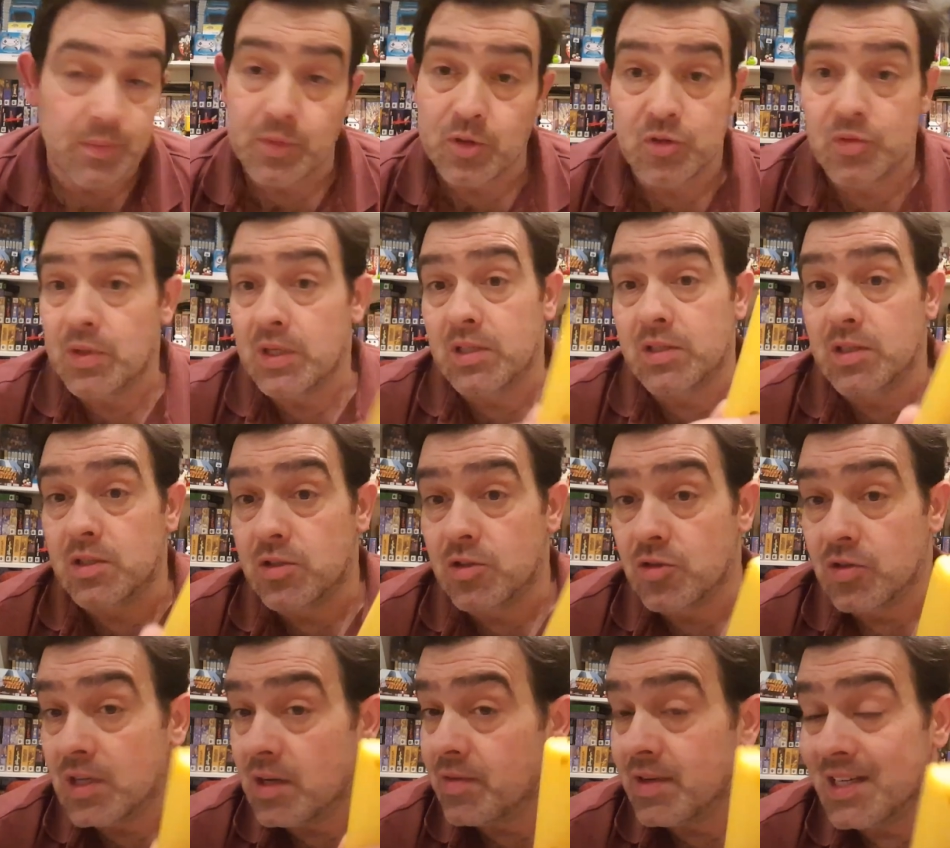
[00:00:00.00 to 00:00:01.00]
it'd be just easier
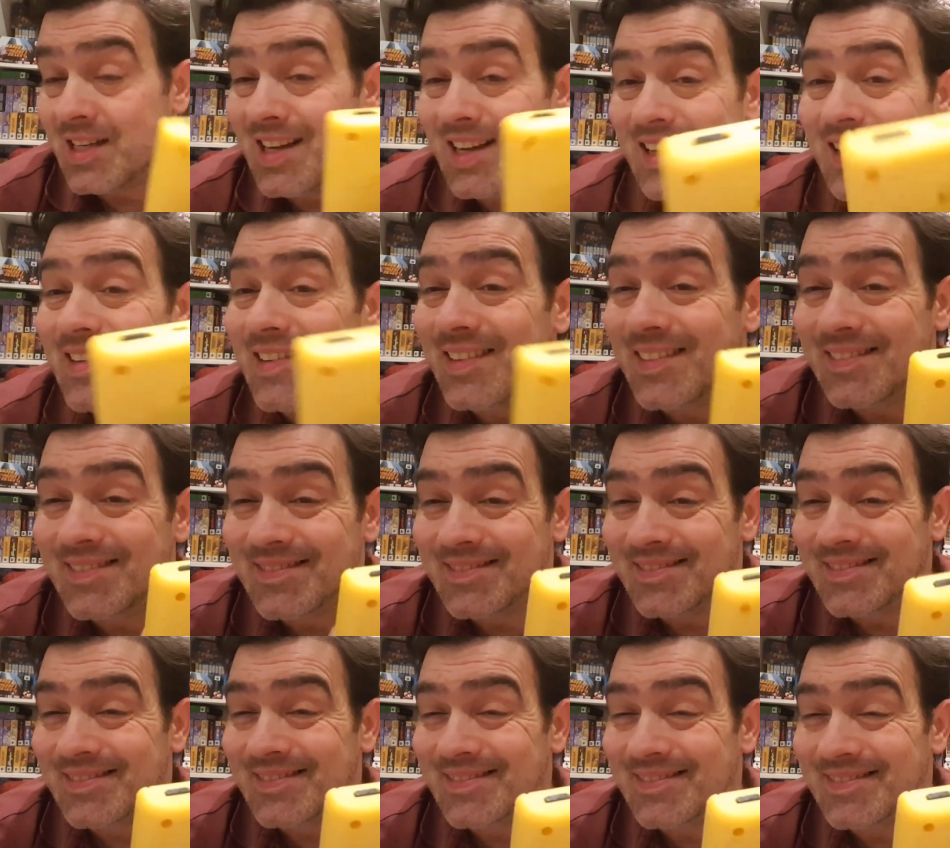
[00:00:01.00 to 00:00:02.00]
to just have it in your hand.
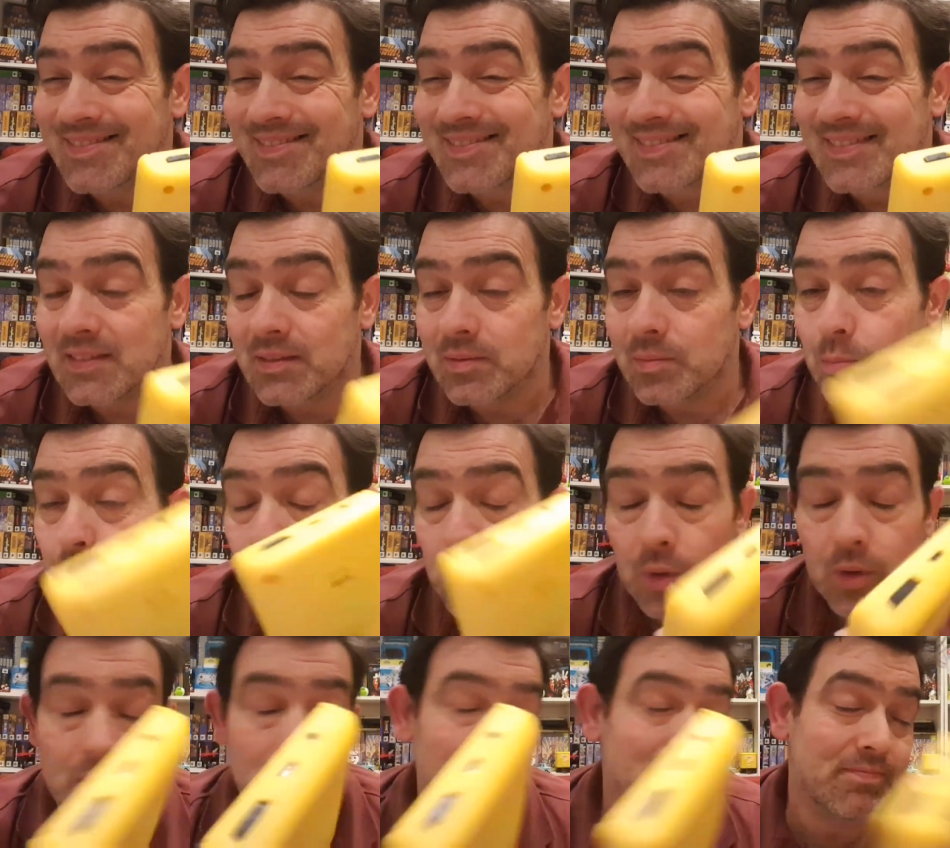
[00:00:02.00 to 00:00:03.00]

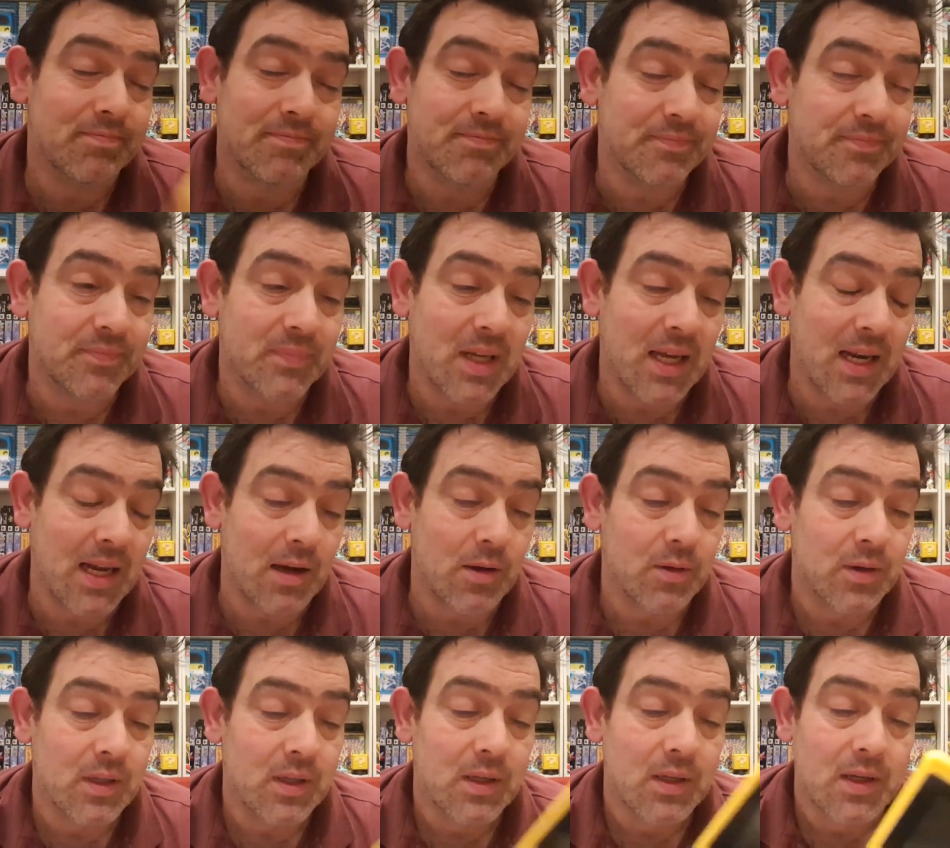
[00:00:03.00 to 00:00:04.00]
But
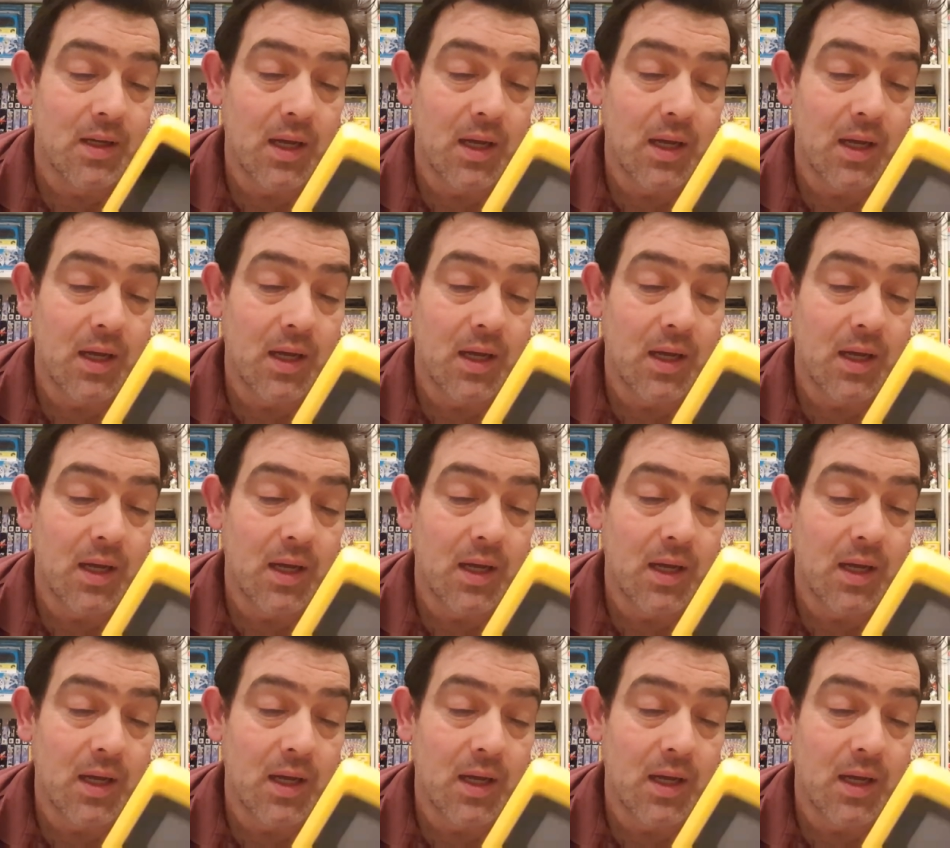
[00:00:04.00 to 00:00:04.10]
anyhow,